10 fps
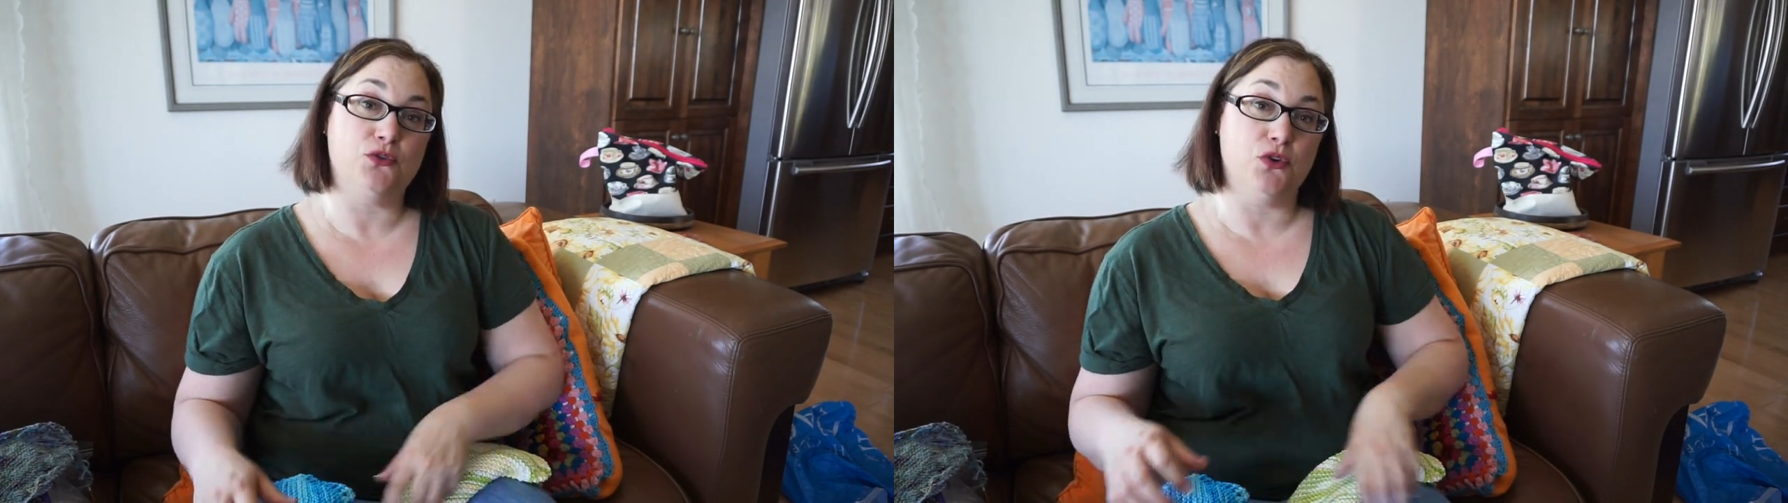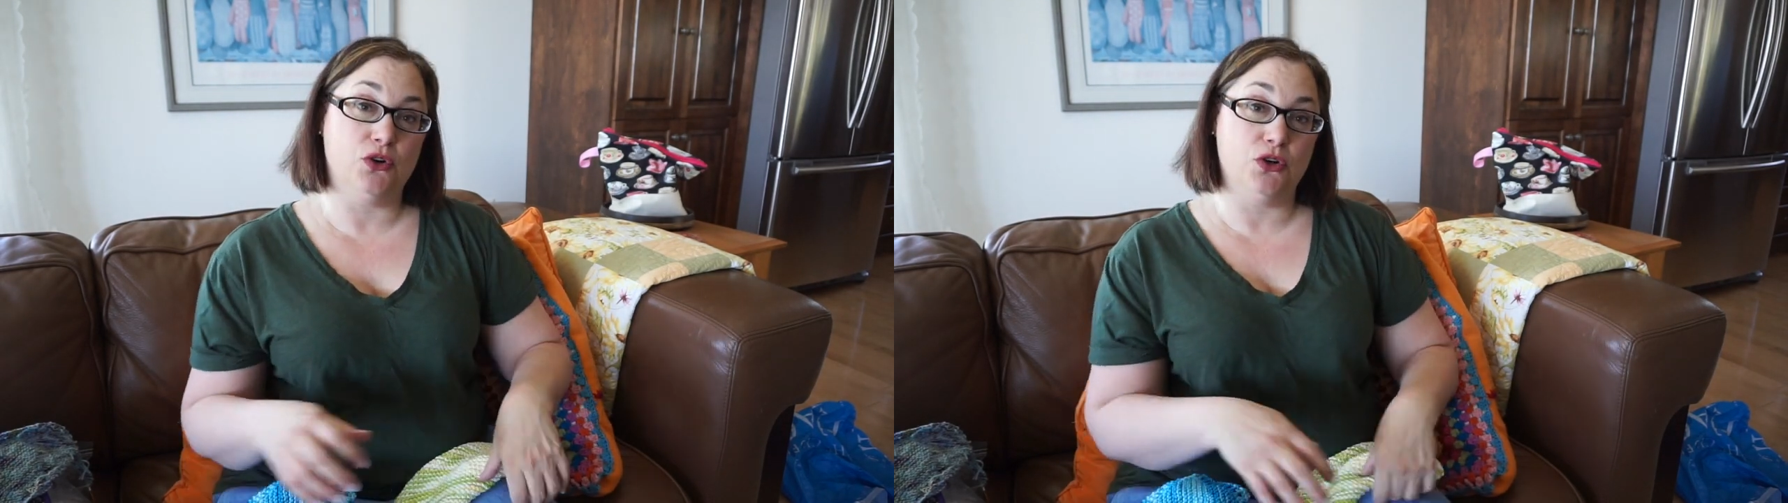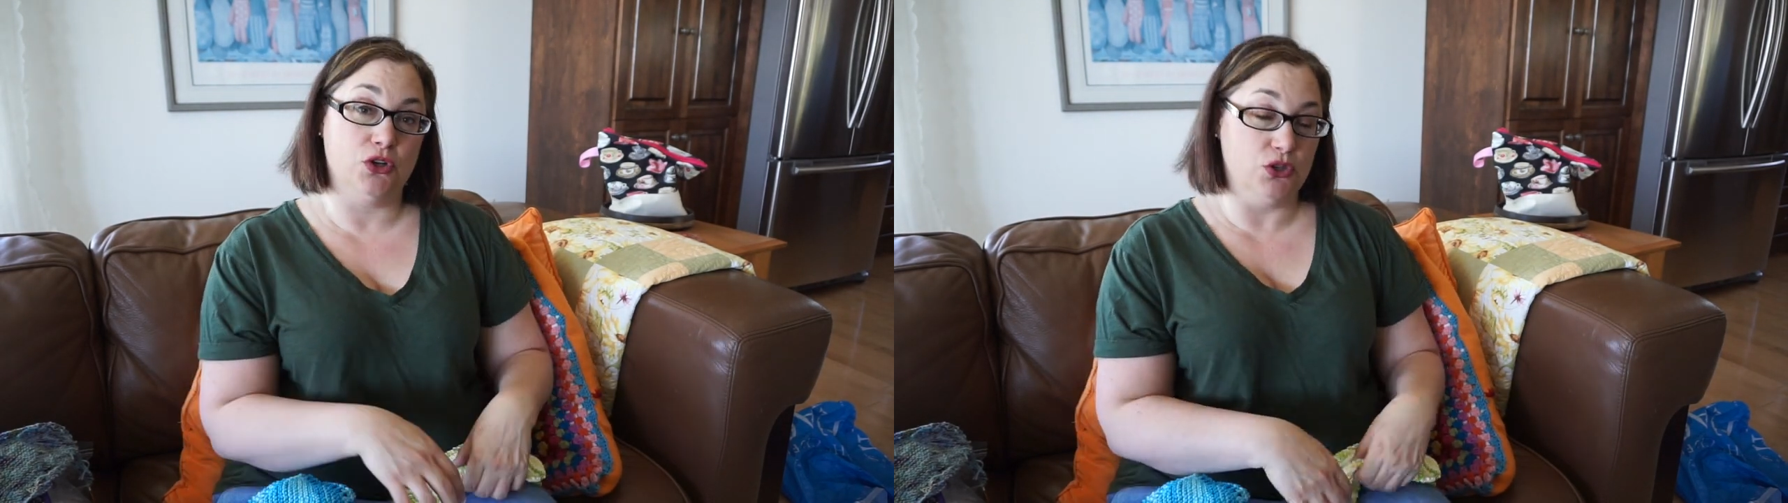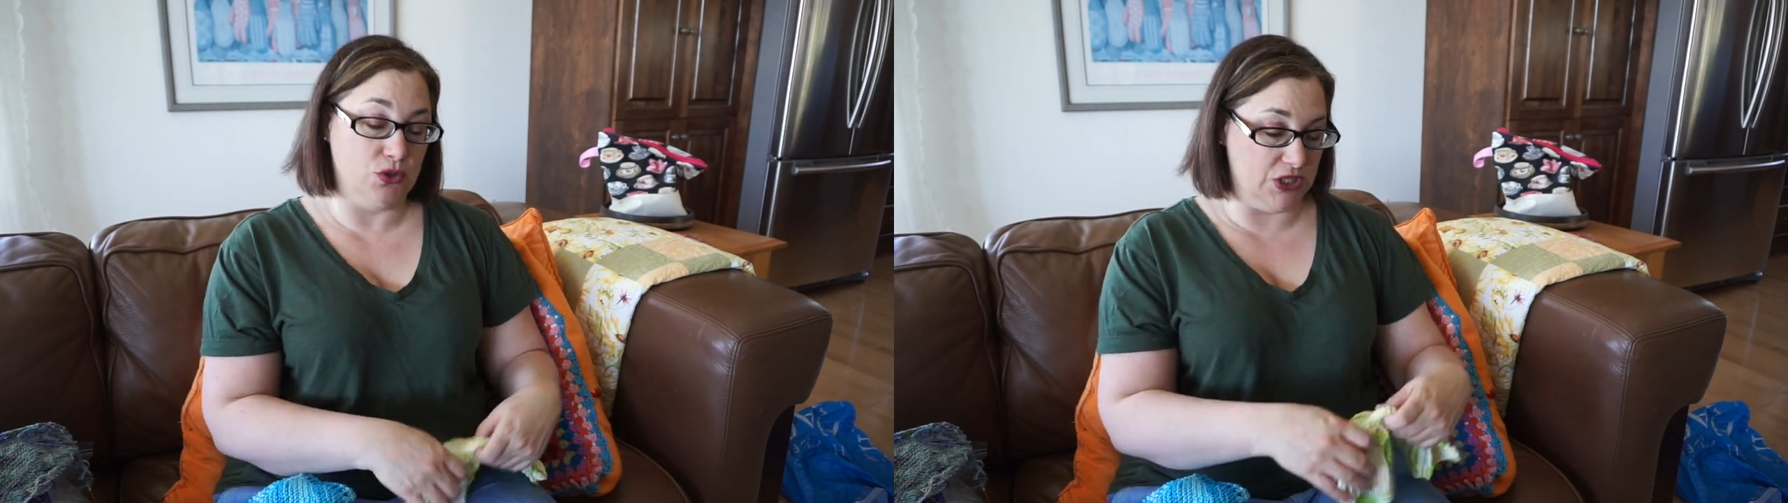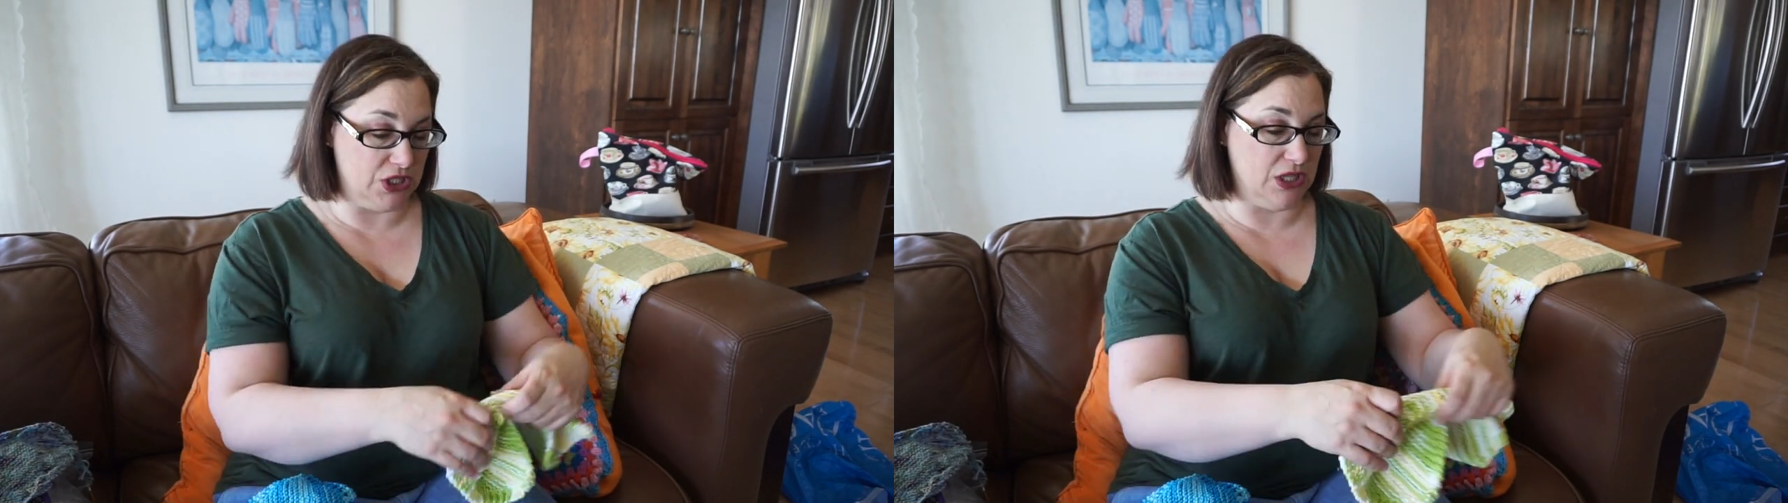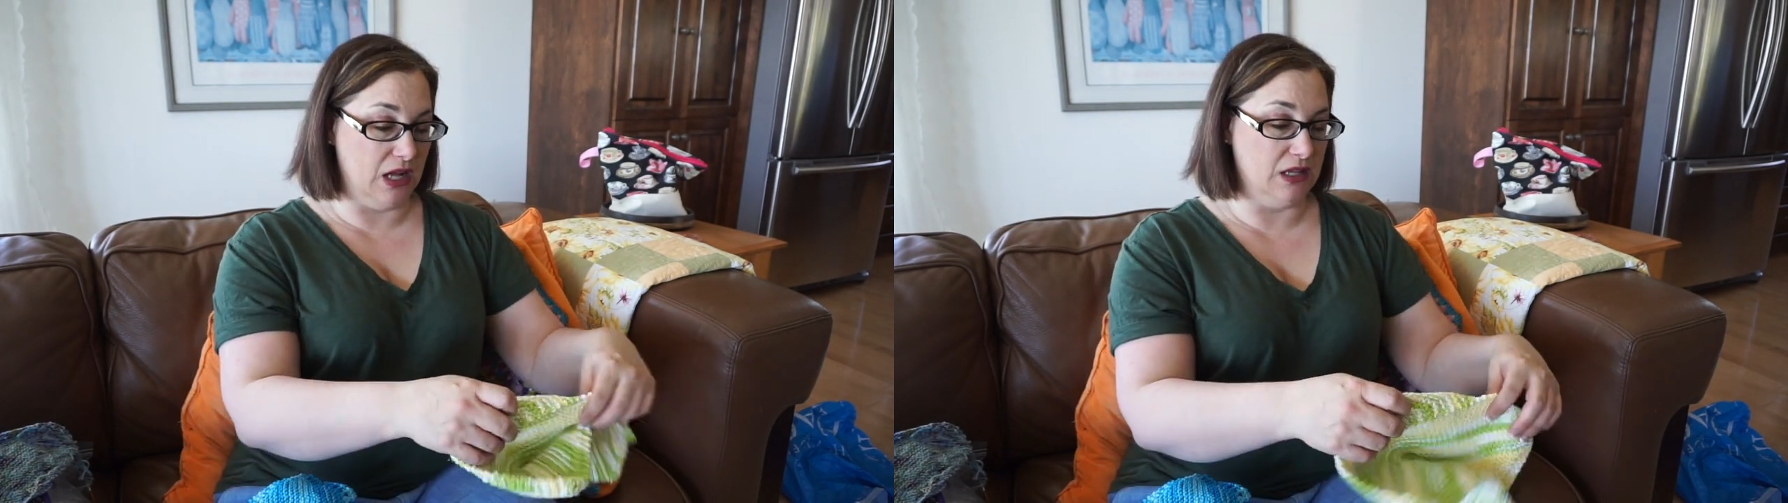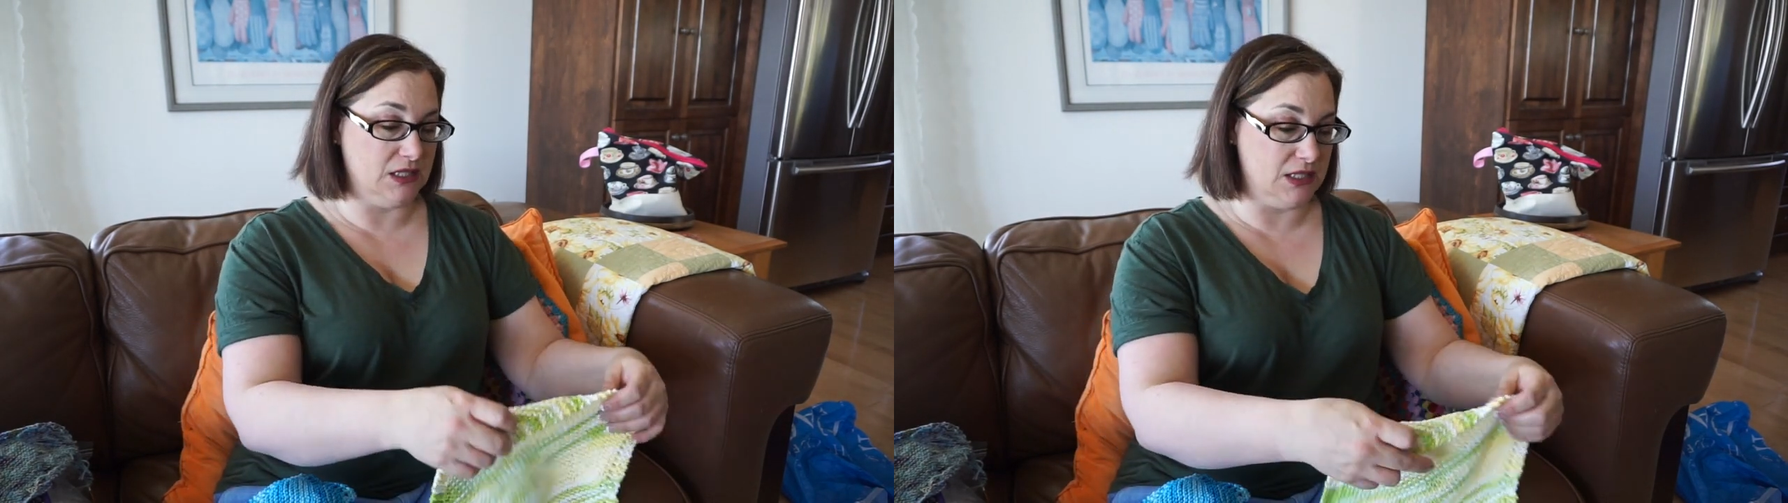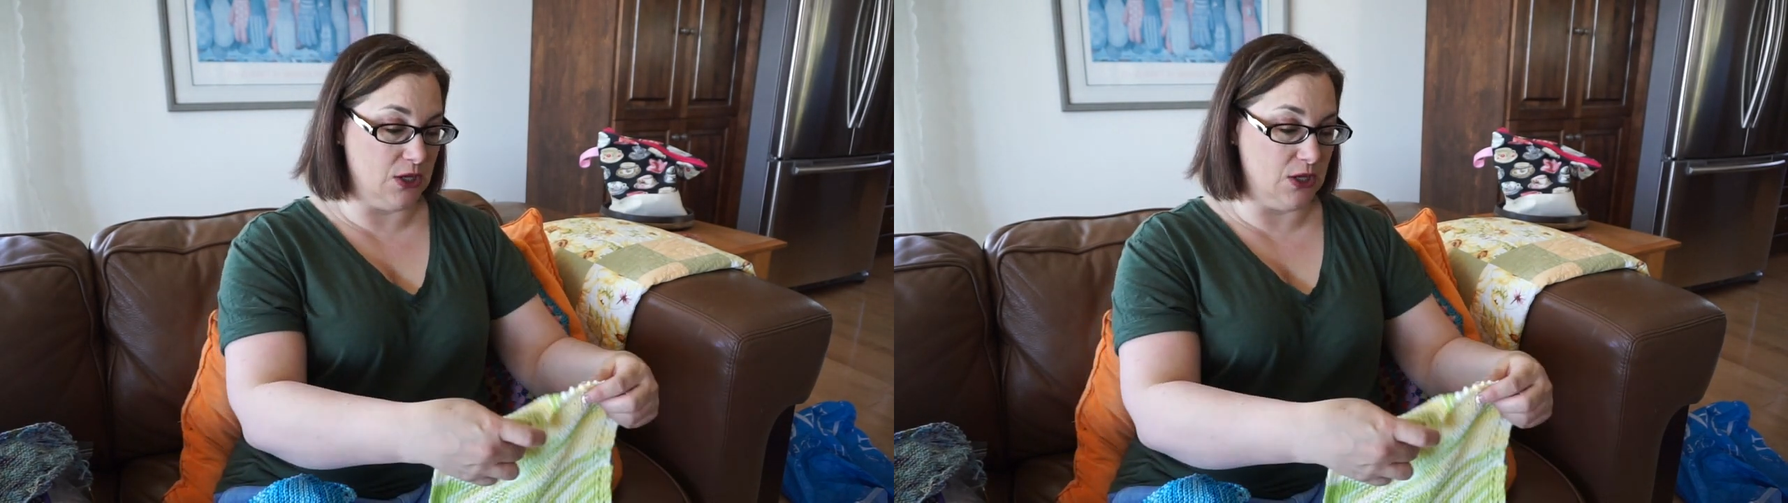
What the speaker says: for new dishcloths,